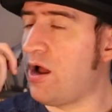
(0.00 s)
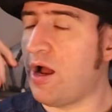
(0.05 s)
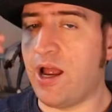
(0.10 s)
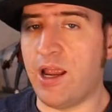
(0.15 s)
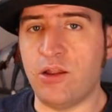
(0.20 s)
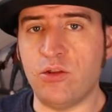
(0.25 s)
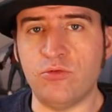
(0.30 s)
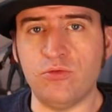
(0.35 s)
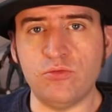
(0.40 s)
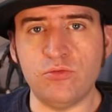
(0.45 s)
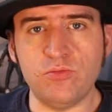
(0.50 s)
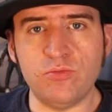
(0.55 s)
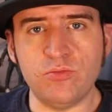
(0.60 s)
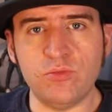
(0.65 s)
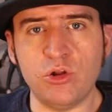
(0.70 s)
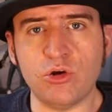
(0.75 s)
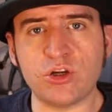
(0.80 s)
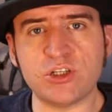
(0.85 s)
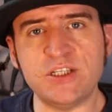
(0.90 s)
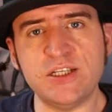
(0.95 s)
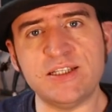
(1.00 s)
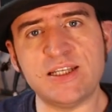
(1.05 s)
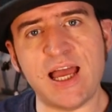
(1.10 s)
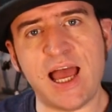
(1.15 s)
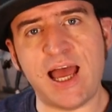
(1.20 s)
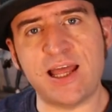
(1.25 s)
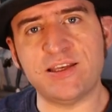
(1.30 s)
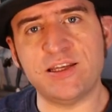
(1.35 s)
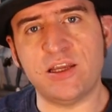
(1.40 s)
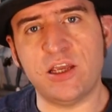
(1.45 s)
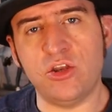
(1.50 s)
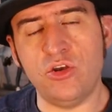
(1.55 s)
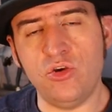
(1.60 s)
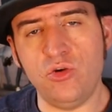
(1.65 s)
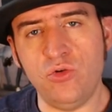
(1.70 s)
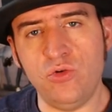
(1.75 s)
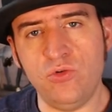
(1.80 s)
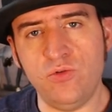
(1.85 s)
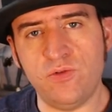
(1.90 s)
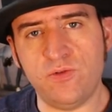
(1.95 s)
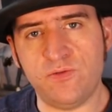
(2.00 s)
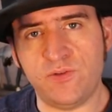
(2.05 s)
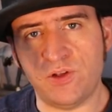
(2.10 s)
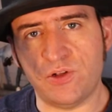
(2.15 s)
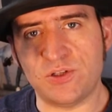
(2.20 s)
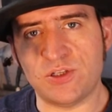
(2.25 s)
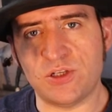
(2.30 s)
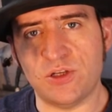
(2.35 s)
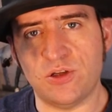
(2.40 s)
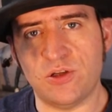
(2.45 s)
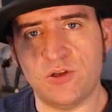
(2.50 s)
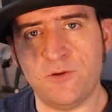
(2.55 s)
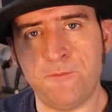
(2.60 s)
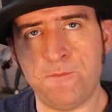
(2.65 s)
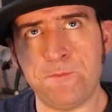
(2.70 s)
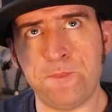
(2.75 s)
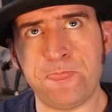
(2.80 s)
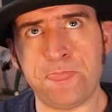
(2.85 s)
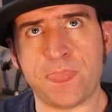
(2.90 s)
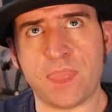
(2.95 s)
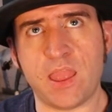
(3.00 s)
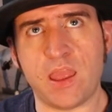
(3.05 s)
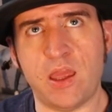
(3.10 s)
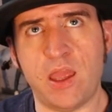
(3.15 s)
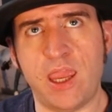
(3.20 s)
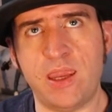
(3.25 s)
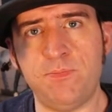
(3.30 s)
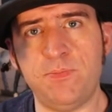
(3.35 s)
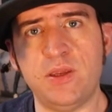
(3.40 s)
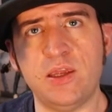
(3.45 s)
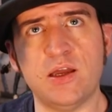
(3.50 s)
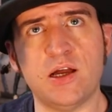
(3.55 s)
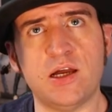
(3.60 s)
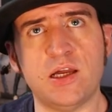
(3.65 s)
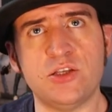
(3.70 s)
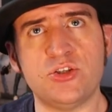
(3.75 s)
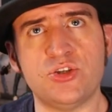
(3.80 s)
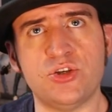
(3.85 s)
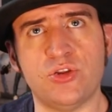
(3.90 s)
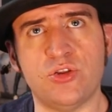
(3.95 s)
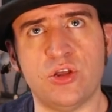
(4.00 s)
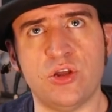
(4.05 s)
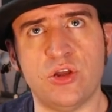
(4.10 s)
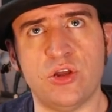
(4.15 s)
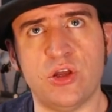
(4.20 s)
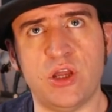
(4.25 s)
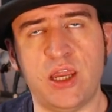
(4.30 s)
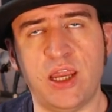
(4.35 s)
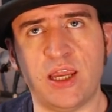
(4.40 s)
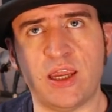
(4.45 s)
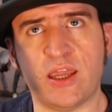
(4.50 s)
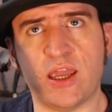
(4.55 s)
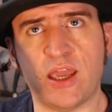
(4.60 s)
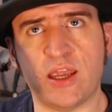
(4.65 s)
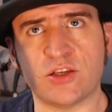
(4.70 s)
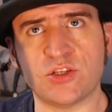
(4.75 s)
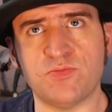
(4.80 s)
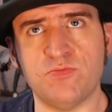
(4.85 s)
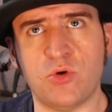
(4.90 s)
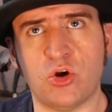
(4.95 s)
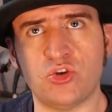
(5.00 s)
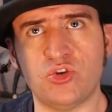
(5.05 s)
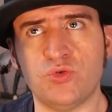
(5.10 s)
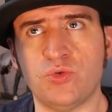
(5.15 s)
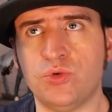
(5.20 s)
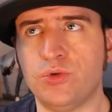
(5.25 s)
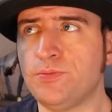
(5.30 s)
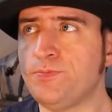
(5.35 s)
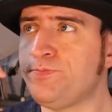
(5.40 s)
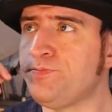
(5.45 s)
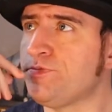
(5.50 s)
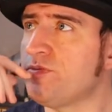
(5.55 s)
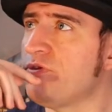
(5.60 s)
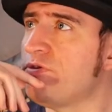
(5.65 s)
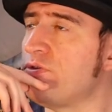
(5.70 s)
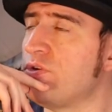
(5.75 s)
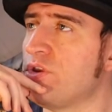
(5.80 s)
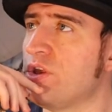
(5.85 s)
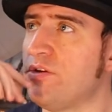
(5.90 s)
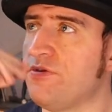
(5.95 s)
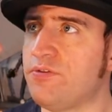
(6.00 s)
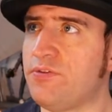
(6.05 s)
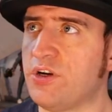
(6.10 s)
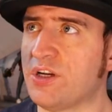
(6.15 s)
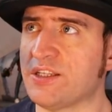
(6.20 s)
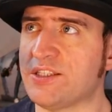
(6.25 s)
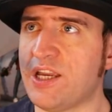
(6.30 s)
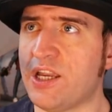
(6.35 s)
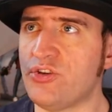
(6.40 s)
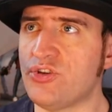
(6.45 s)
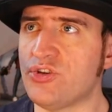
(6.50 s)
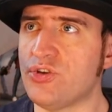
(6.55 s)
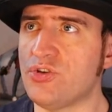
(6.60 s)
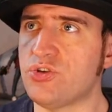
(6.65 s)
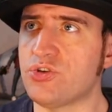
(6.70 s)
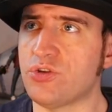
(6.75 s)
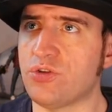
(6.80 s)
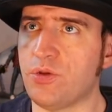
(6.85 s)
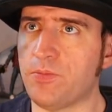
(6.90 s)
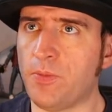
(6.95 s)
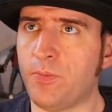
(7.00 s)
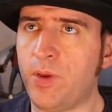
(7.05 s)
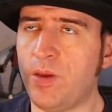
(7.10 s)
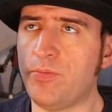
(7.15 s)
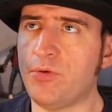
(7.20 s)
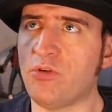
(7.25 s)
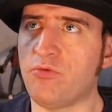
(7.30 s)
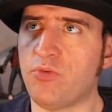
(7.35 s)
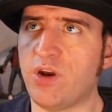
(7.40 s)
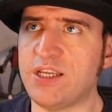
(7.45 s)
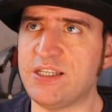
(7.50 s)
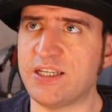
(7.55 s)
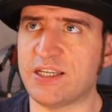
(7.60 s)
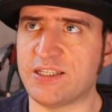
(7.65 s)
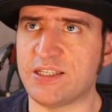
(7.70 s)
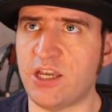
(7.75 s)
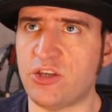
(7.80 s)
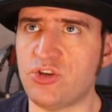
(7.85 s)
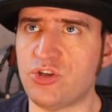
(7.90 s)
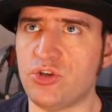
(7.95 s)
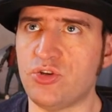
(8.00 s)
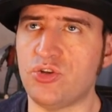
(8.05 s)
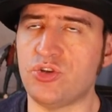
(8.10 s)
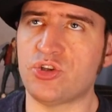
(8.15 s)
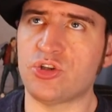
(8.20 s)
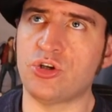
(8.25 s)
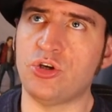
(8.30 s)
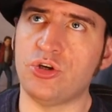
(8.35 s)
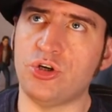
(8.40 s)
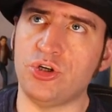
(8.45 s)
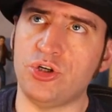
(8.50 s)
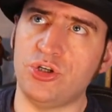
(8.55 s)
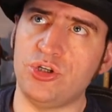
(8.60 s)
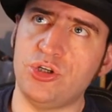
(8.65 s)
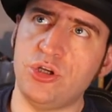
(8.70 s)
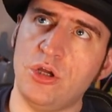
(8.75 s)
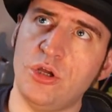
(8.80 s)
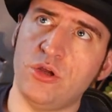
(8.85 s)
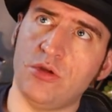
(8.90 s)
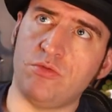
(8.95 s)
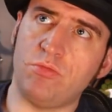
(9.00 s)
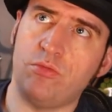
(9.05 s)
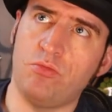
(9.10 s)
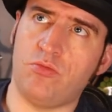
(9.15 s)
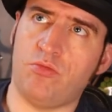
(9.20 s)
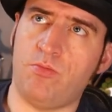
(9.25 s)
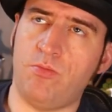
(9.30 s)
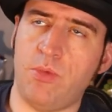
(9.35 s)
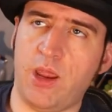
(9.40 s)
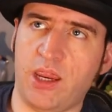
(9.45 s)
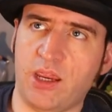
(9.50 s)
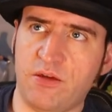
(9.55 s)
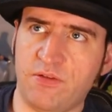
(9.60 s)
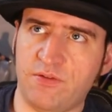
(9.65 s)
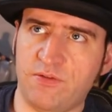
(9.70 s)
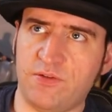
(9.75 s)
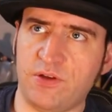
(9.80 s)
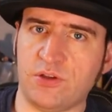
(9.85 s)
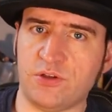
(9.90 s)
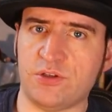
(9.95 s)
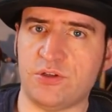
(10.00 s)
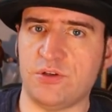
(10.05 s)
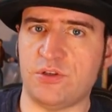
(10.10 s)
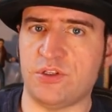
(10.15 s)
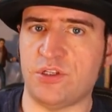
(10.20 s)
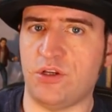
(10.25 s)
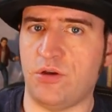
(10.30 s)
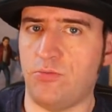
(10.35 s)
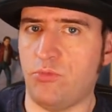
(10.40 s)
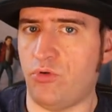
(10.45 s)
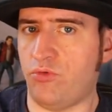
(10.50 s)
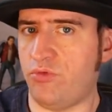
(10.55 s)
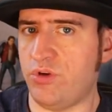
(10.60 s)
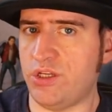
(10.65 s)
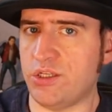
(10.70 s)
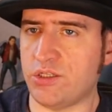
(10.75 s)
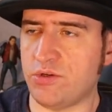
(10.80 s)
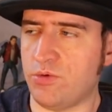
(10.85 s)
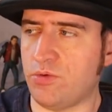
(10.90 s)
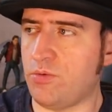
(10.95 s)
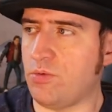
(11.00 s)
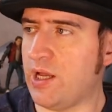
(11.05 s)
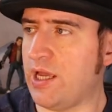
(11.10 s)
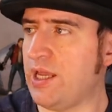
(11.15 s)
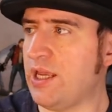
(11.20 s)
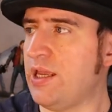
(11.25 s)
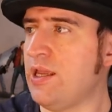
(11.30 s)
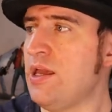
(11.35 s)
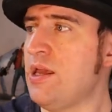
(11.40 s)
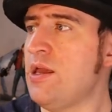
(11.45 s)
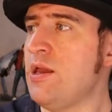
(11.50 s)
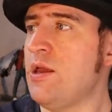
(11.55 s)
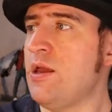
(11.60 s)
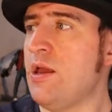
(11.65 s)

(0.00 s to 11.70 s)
I looked into adding a new filter API to the Inkex module for extensions, so that people that write extensions could make filters in a more reasonable way.